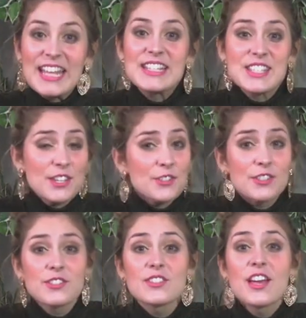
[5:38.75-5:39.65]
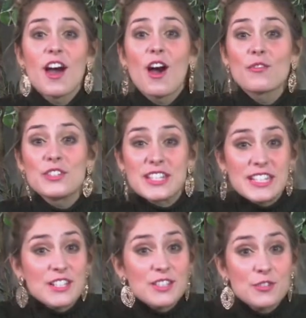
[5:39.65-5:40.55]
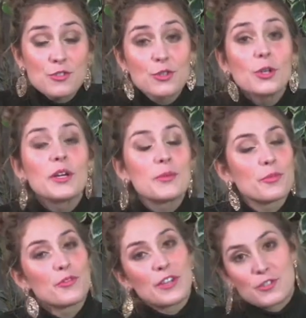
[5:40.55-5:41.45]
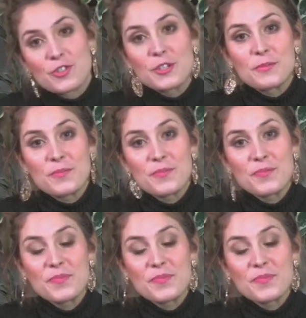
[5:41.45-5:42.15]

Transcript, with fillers: and Centers of Disease Control and Prevention.